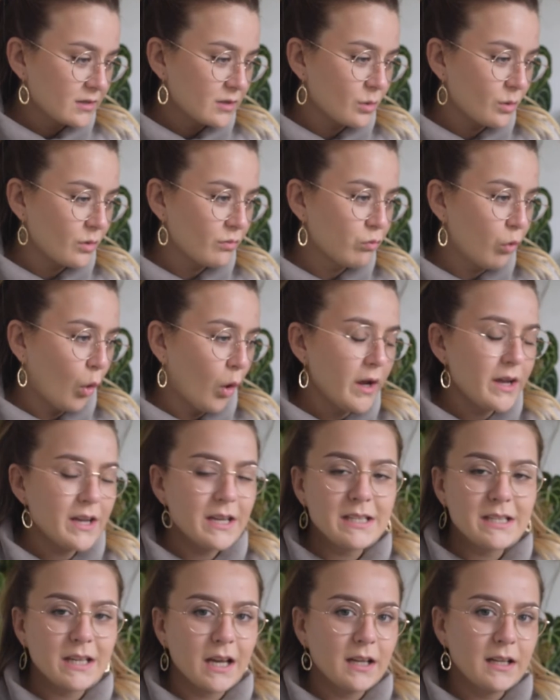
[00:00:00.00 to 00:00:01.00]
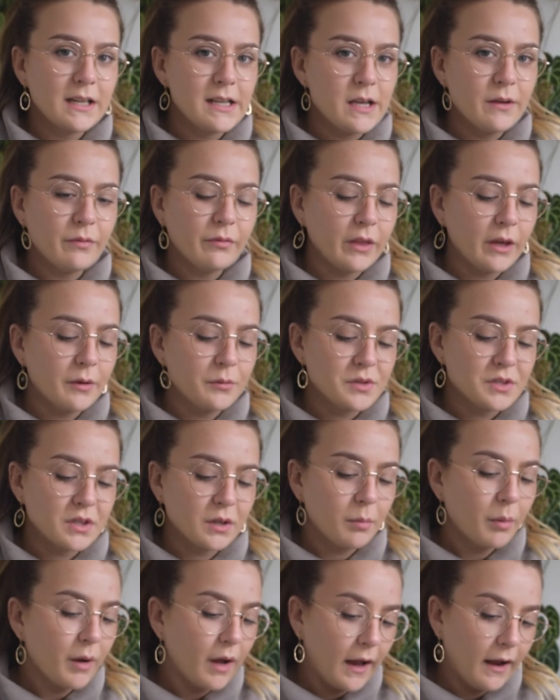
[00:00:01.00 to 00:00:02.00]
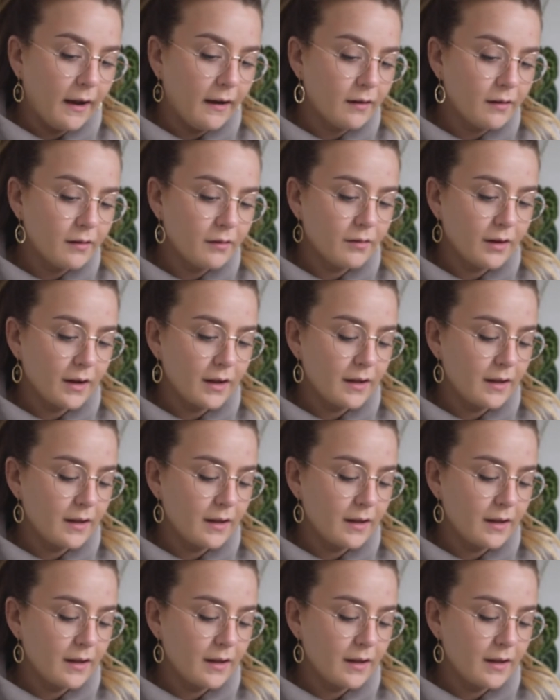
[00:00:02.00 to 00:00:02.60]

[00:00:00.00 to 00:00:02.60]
sort of rotted a leaf that it was going to put out,